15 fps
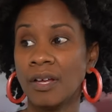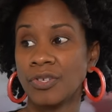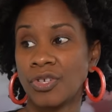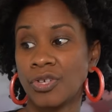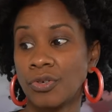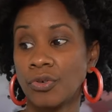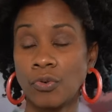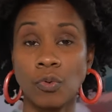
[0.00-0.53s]

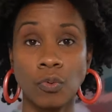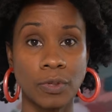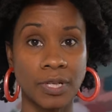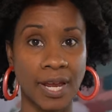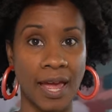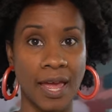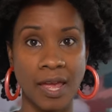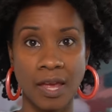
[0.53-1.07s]
to
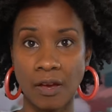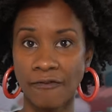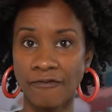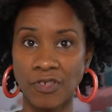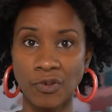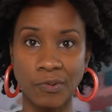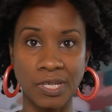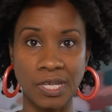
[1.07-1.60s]
take a
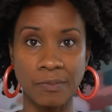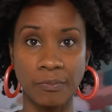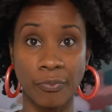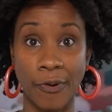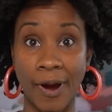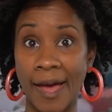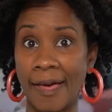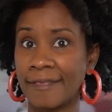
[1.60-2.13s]
few deep
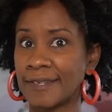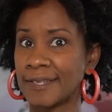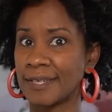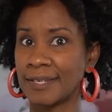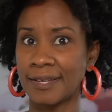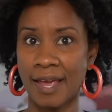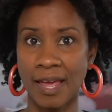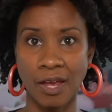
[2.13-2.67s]
breaths
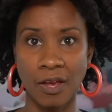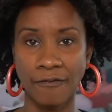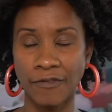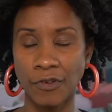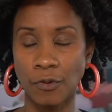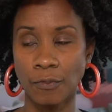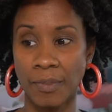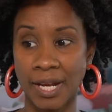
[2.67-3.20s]
to take a
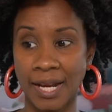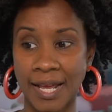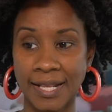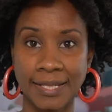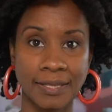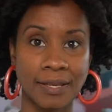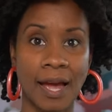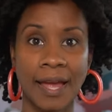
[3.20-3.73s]
few
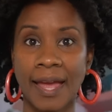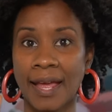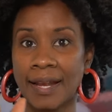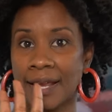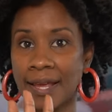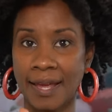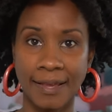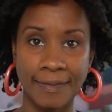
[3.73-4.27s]
minutes again
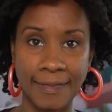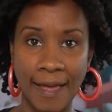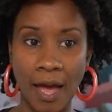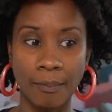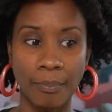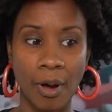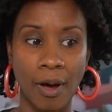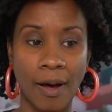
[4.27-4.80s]
hit
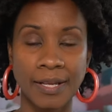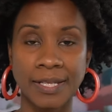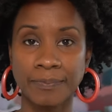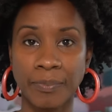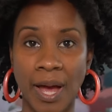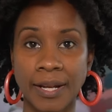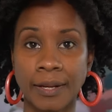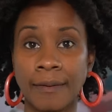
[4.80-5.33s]
that pause
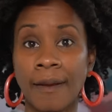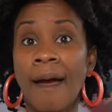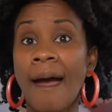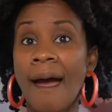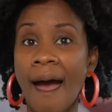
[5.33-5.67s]
button